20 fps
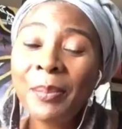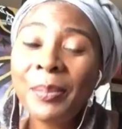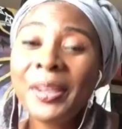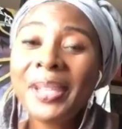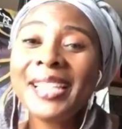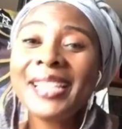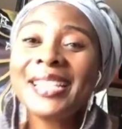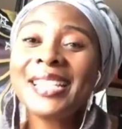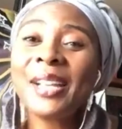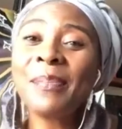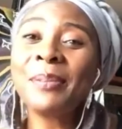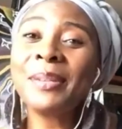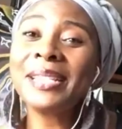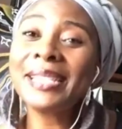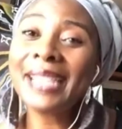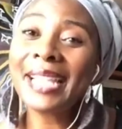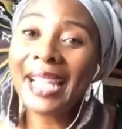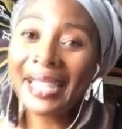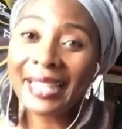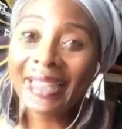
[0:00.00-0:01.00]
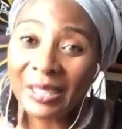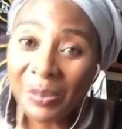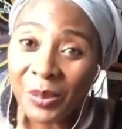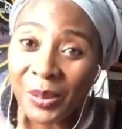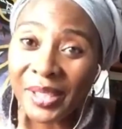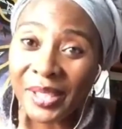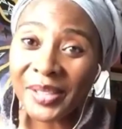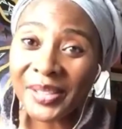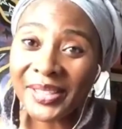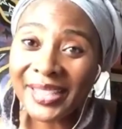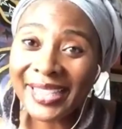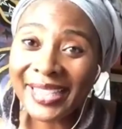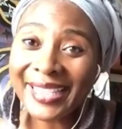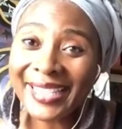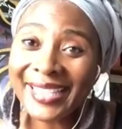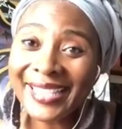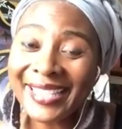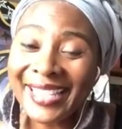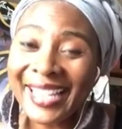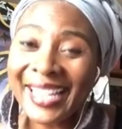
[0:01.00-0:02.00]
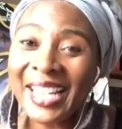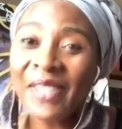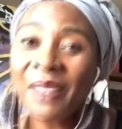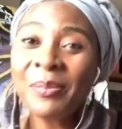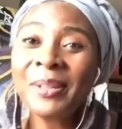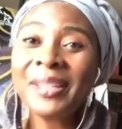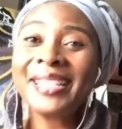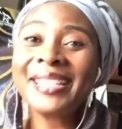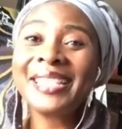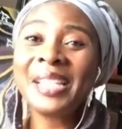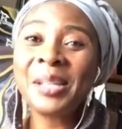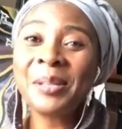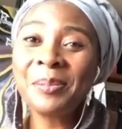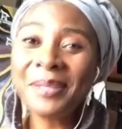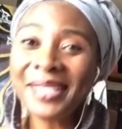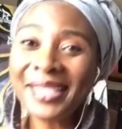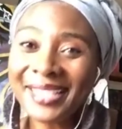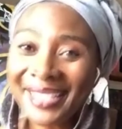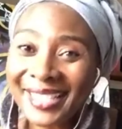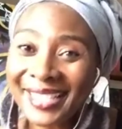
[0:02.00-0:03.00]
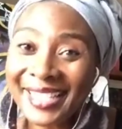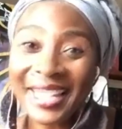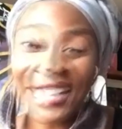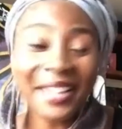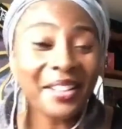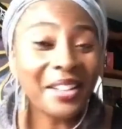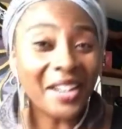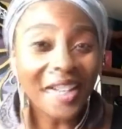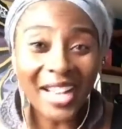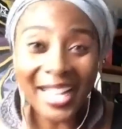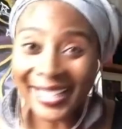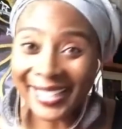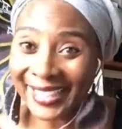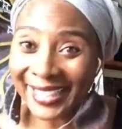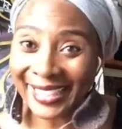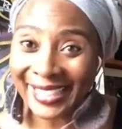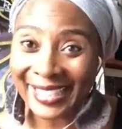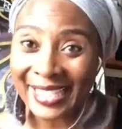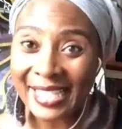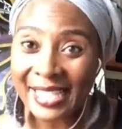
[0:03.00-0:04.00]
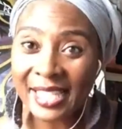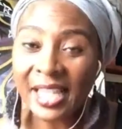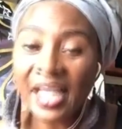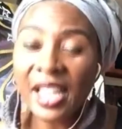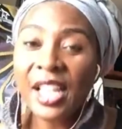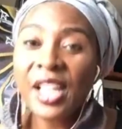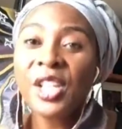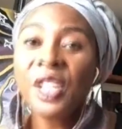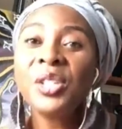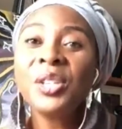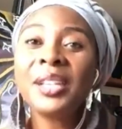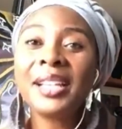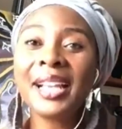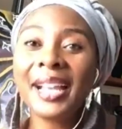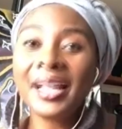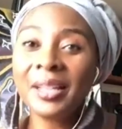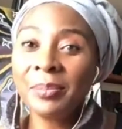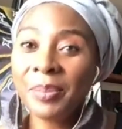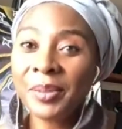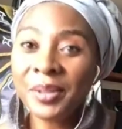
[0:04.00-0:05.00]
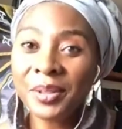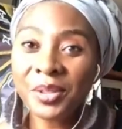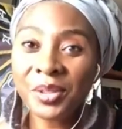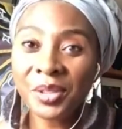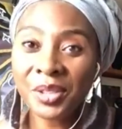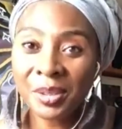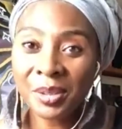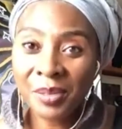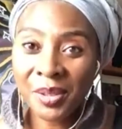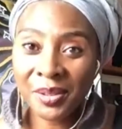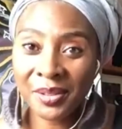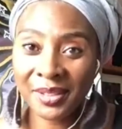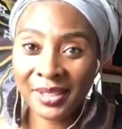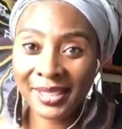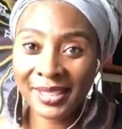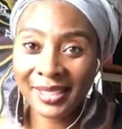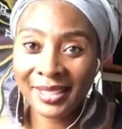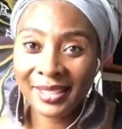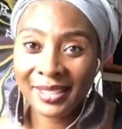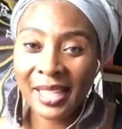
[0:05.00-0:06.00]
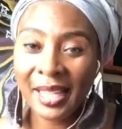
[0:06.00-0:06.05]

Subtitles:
because I've been telling Will this, and I've been attempting to tell our audience, you got to build your community.